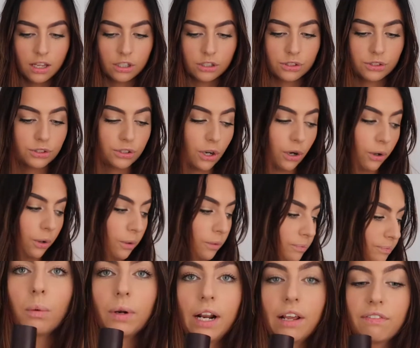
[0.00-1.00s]
So
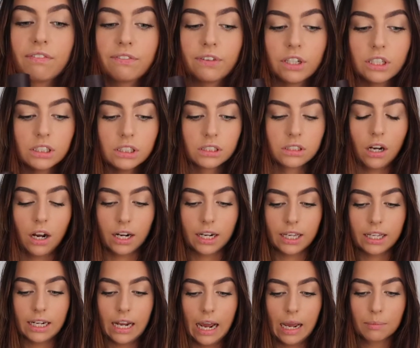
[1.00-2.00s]
when I first got
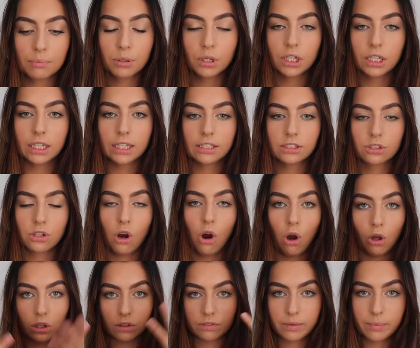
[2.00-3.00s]
it, I put it
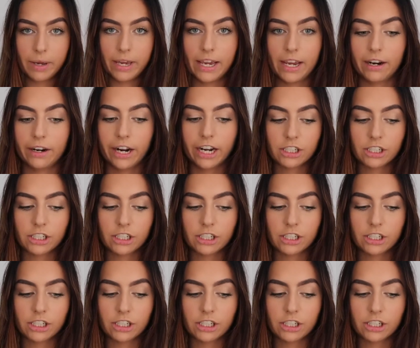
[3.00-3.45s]
all over my hair.